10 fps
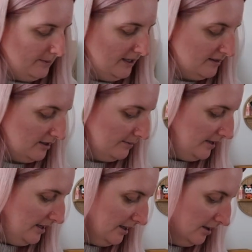picked up
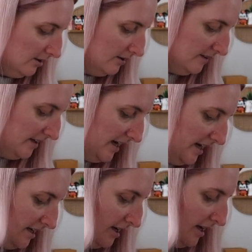in Glossier.
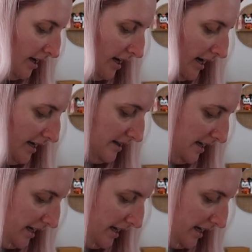And